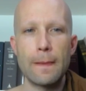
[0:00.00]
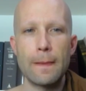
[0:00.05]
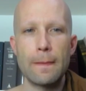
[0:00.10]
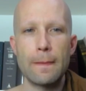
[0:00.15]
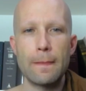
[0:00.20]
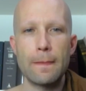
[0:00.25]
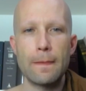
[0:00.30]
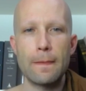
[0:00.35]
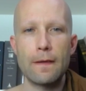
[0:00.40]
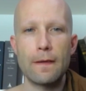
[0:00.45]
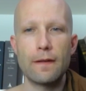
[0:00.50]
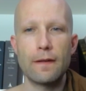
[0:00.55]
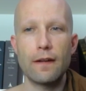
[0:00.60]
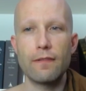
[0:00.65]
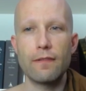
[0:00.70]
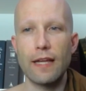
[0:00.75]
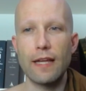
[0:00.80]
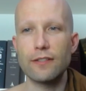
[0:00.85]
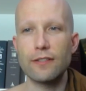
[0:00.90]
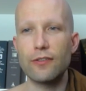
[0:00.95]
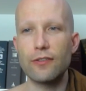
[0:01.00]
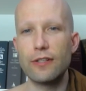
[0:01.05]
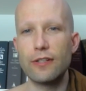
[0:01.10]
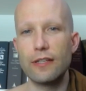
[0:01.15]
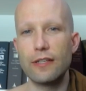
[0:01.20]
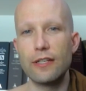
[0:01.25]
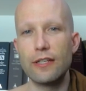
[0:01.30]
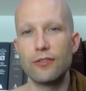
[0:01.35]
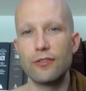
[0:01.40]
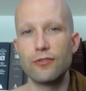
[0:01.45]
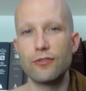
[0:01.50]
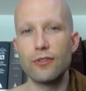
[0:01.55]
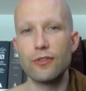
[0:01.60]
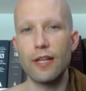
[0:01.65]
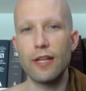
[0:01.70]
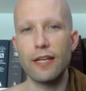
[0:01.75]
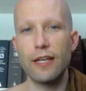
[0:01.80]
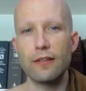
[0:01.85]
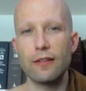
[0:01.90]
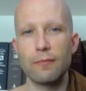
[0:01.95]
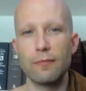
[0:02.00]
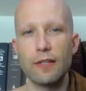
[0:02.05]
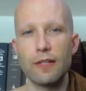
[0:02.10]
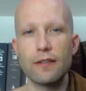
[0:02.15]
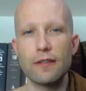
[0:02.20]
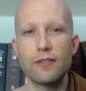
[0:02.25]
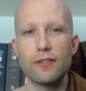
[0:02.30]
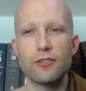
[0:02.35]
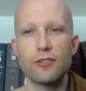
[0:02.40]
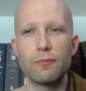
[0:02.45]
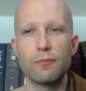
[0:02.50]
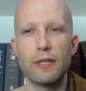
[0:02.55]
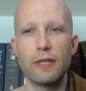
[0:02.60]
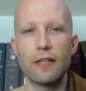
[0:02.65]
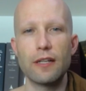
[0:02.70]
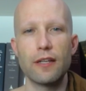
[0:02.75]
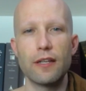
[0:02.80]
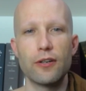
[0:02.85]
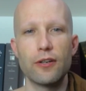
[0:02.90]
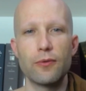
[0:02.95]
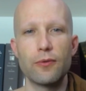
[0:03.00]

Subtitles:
None of that's going to lead you to enlightenment, and this should be clear.